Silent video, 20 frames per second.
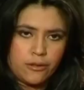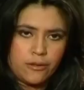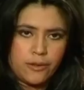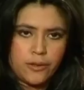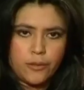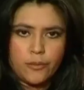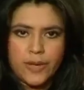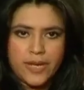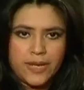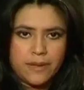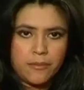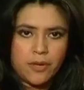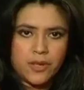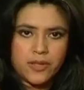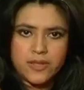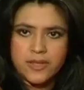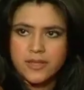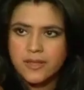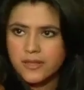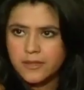know, when a
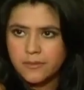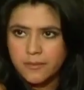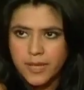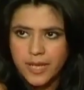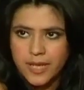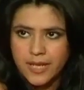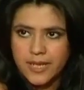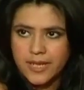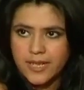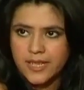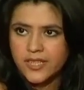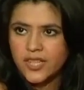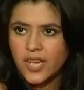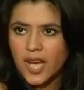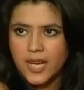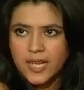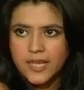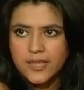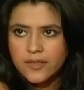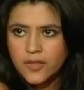monster is made and a
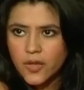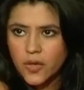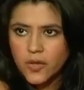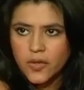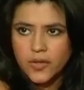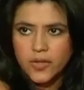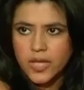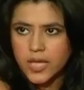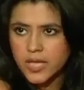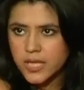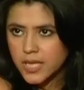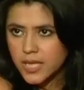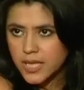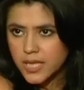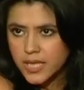Charlize Theron does